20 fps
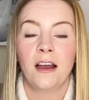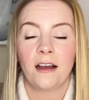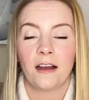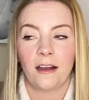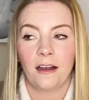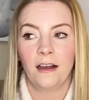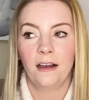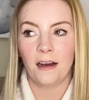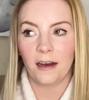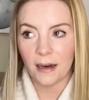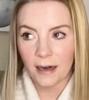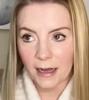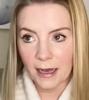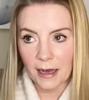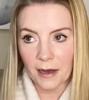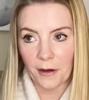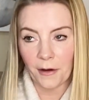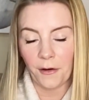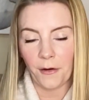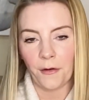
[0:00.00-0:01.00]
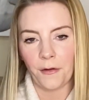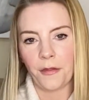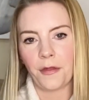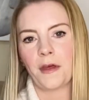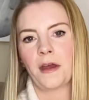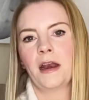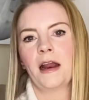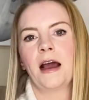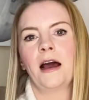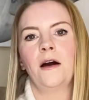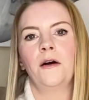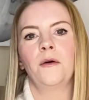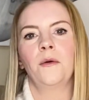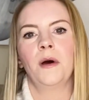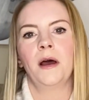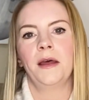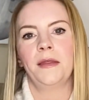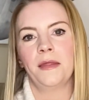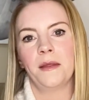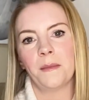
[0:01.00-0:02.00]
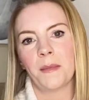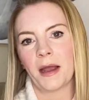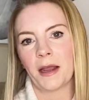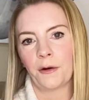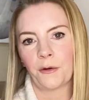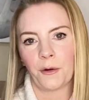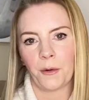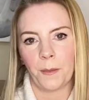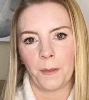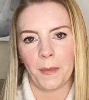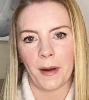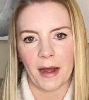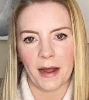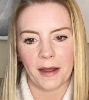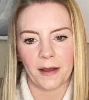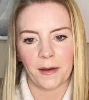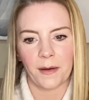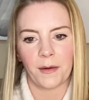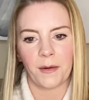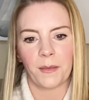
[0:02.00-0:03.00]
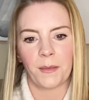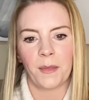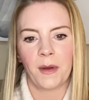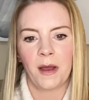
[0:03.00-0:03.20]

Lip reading: gut health and the microbiome,